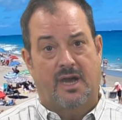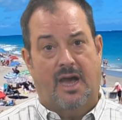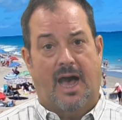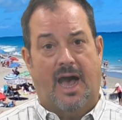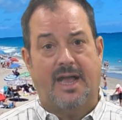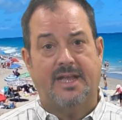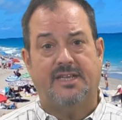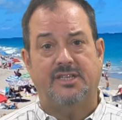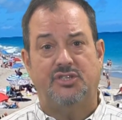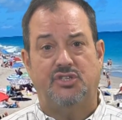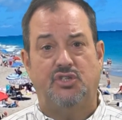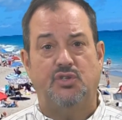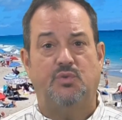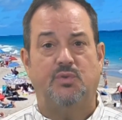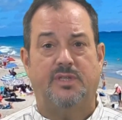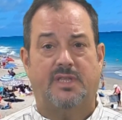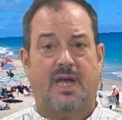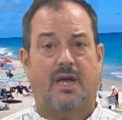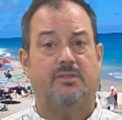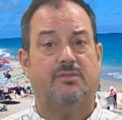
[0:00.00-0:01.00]
I can do
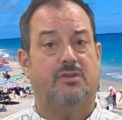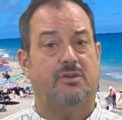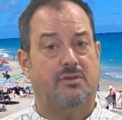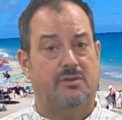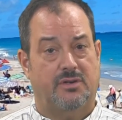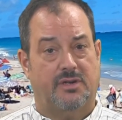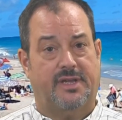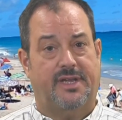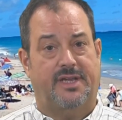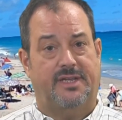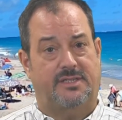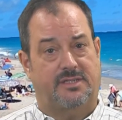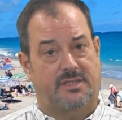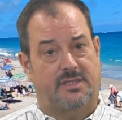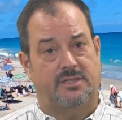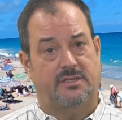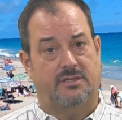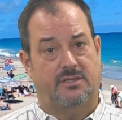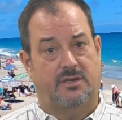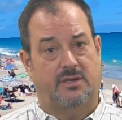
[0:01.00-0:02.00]
without the hurricane
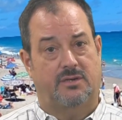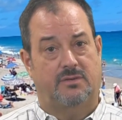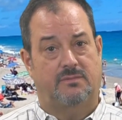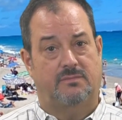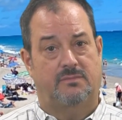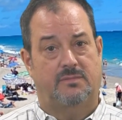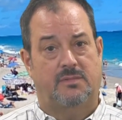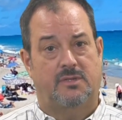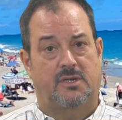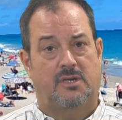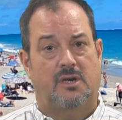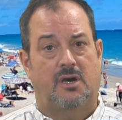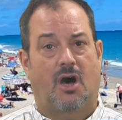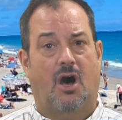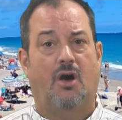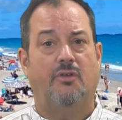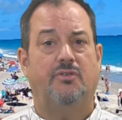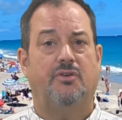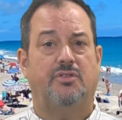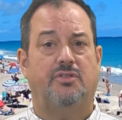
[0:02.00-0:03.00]
season though.
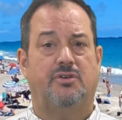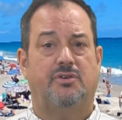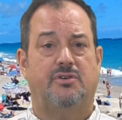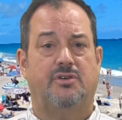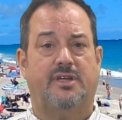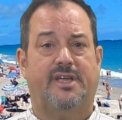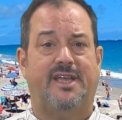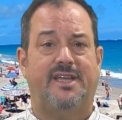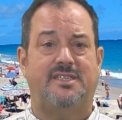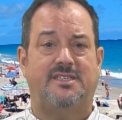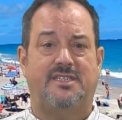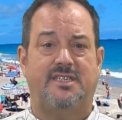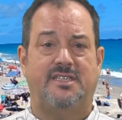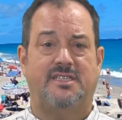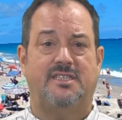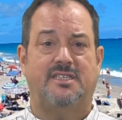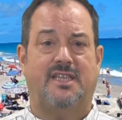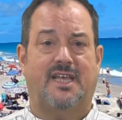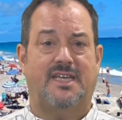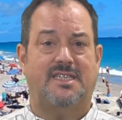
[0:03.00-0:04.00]
Although the hurricane
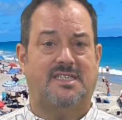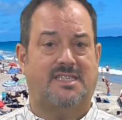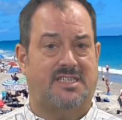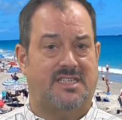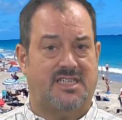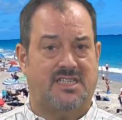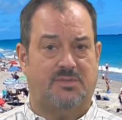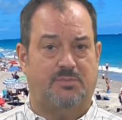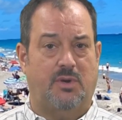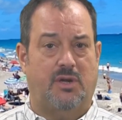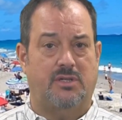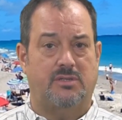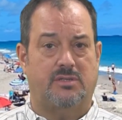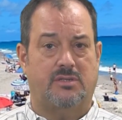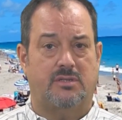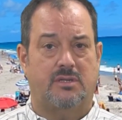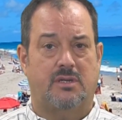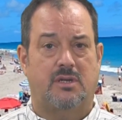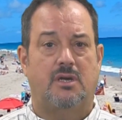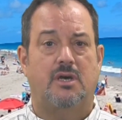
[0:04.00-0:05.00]
season lasts 6
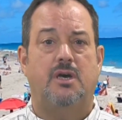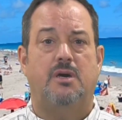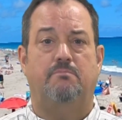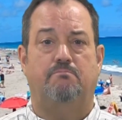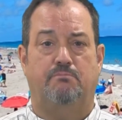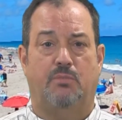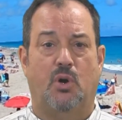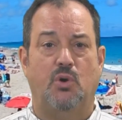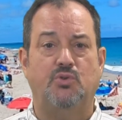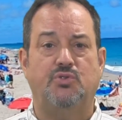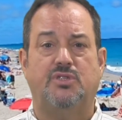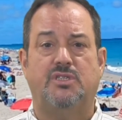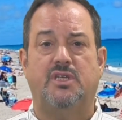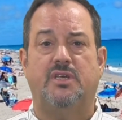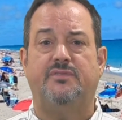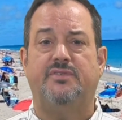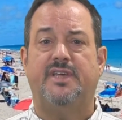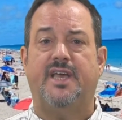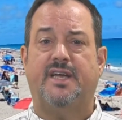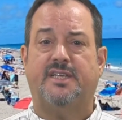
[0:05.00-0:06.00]
months, most
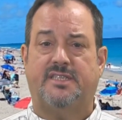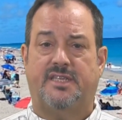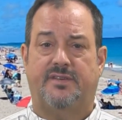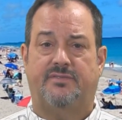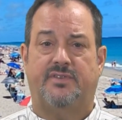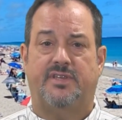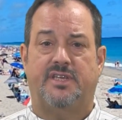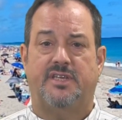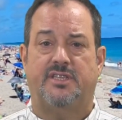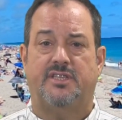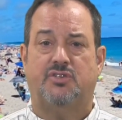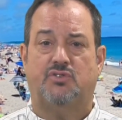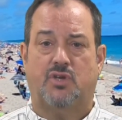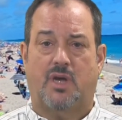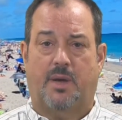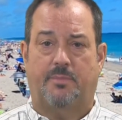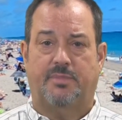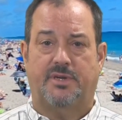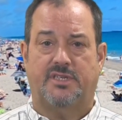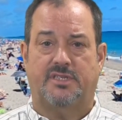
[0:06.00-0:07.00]
of the activity in the
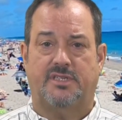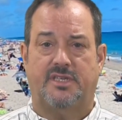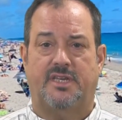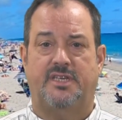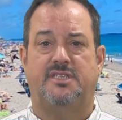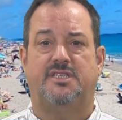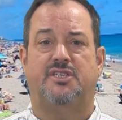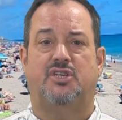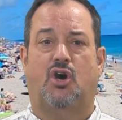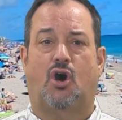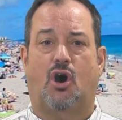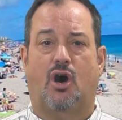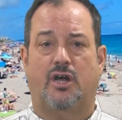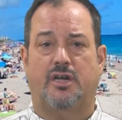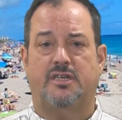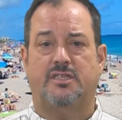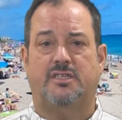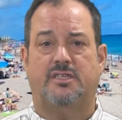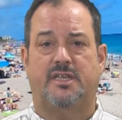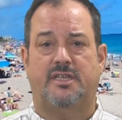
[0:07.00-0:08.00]
tropics is in
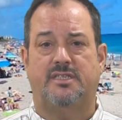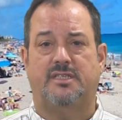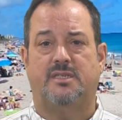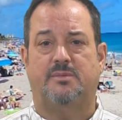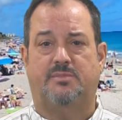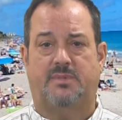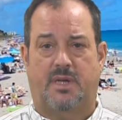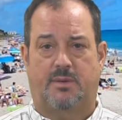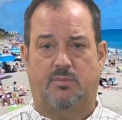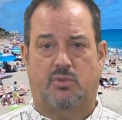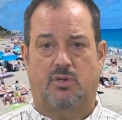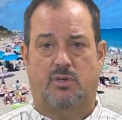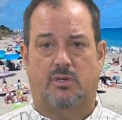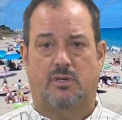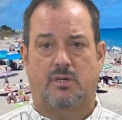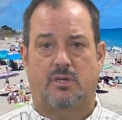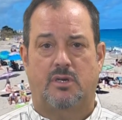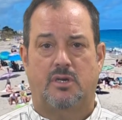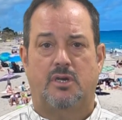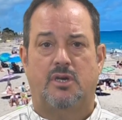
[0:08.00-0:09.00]
August and September.
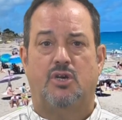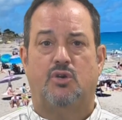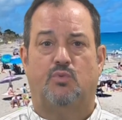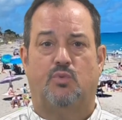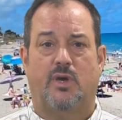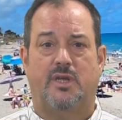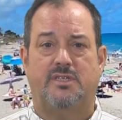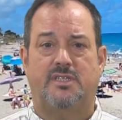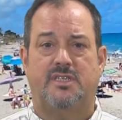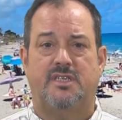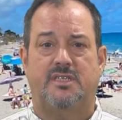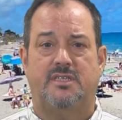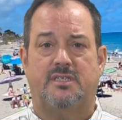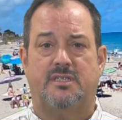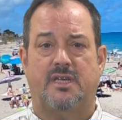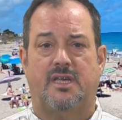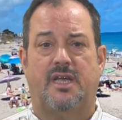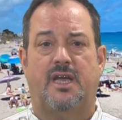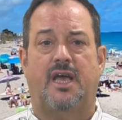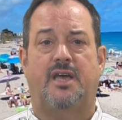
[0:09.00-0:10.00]

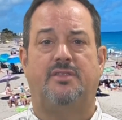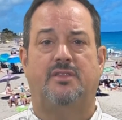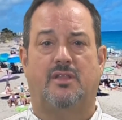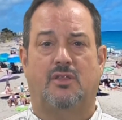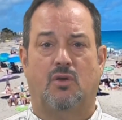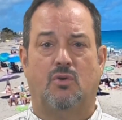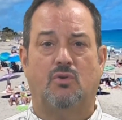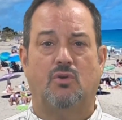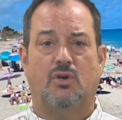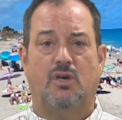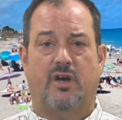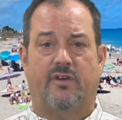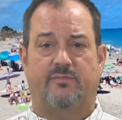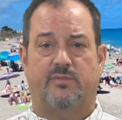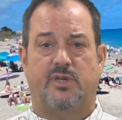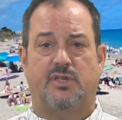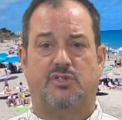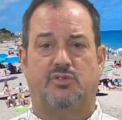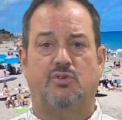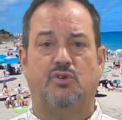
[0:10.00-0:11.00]
Residents and the local
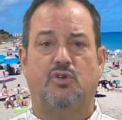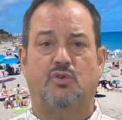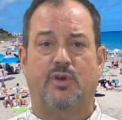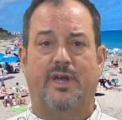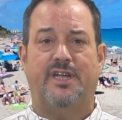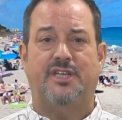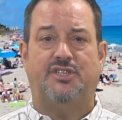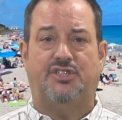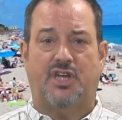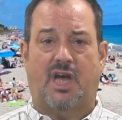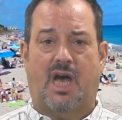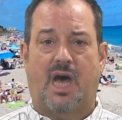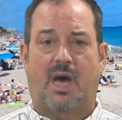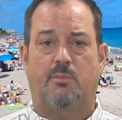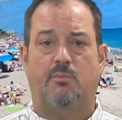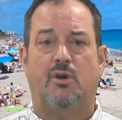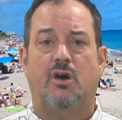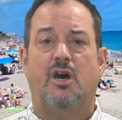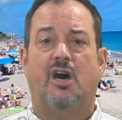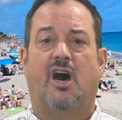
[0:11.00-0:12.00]
government do a great
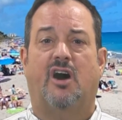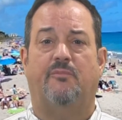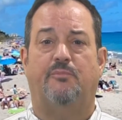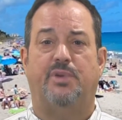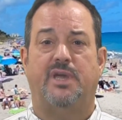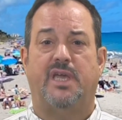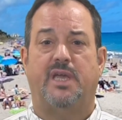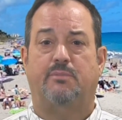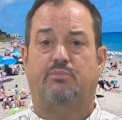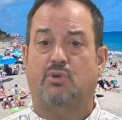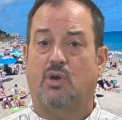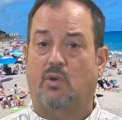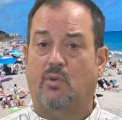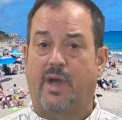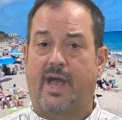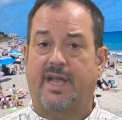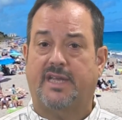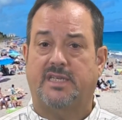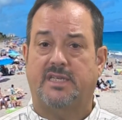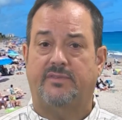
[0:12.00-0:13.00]
job of being
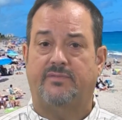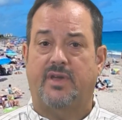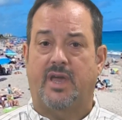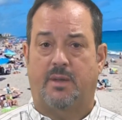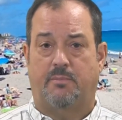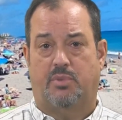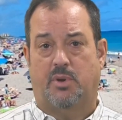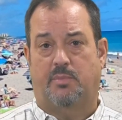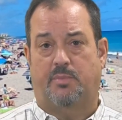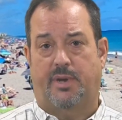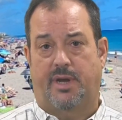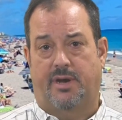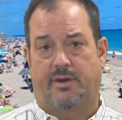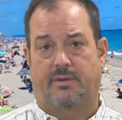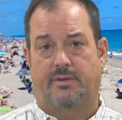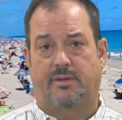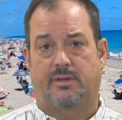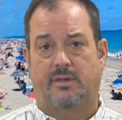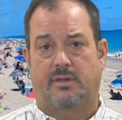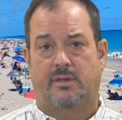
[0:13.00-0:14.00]
proactive and
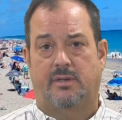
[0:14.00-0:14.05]
prepared.